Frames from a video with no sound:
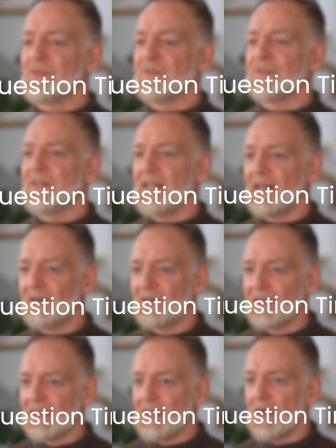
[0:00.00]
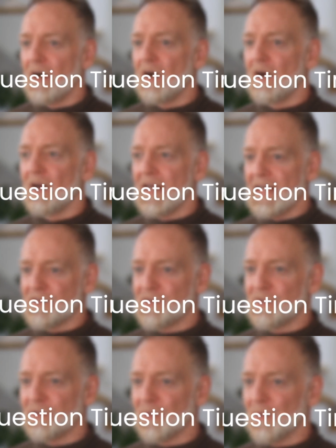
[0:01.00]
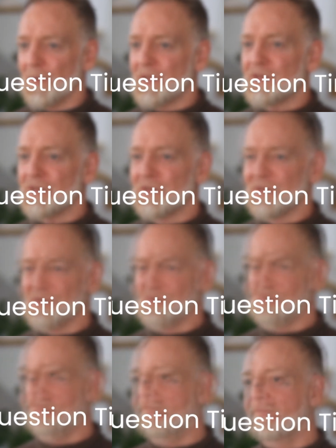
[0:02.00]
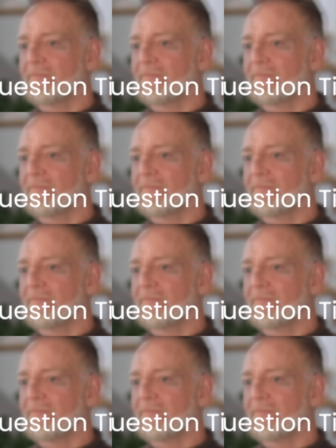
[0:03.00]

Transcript: So now I'll answer your questions.